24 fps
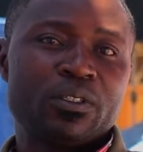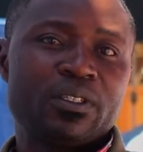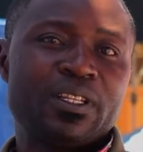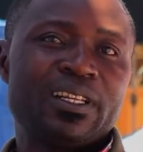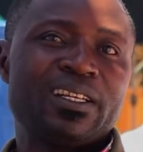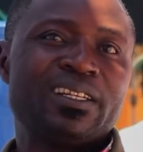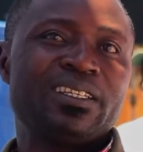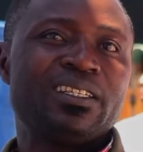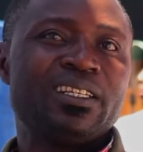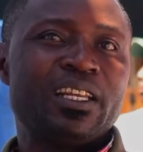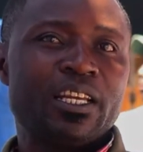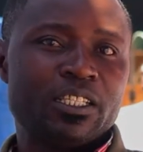
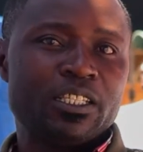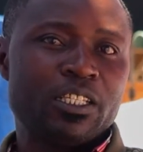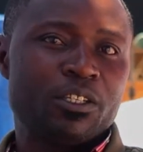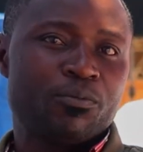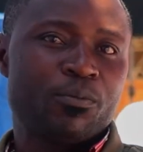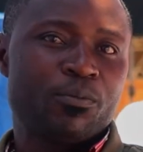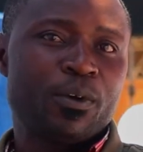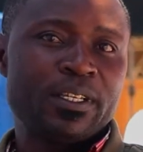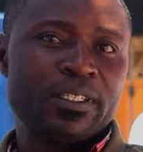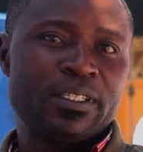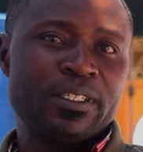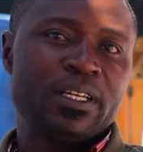
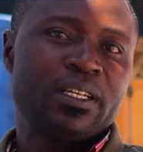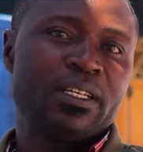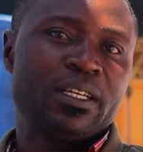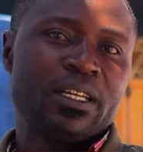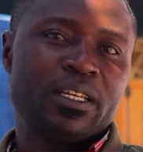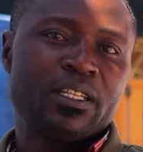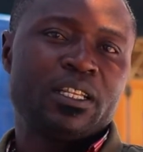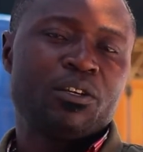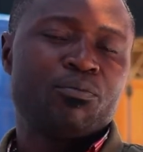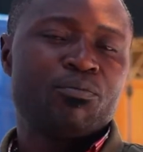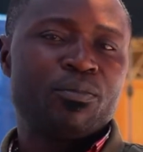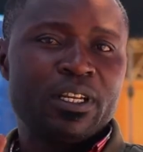leadership
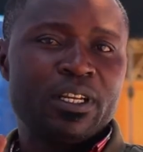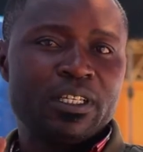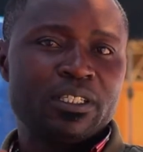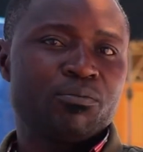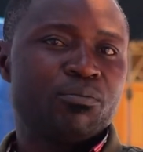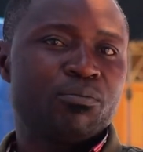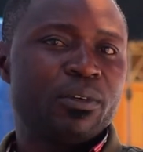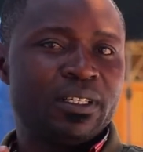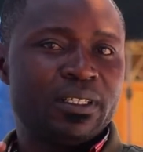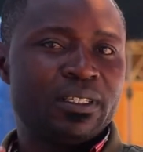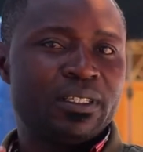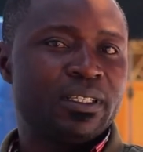agenda, the
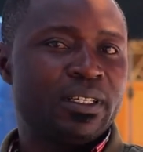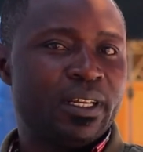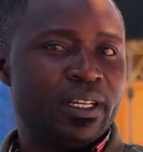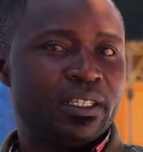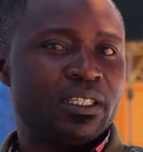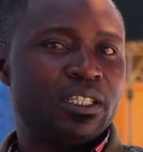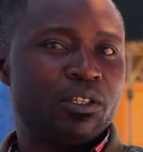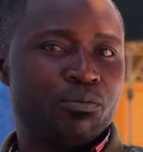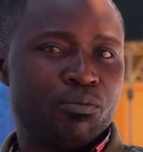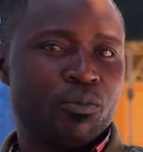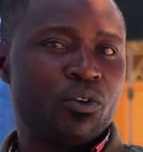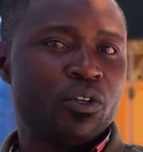place-based
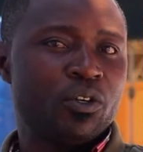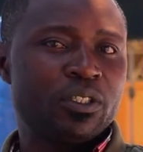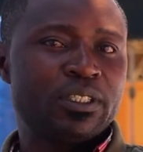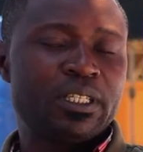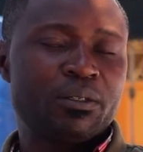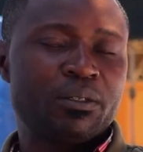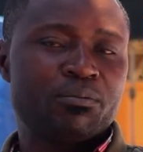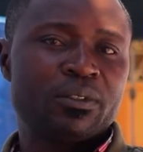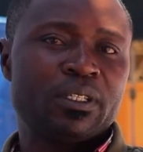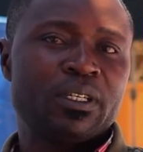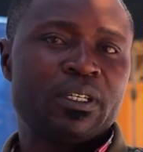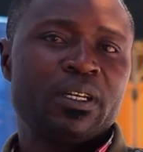leadership
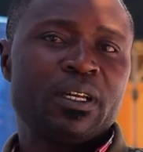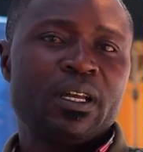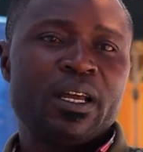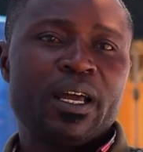concepts,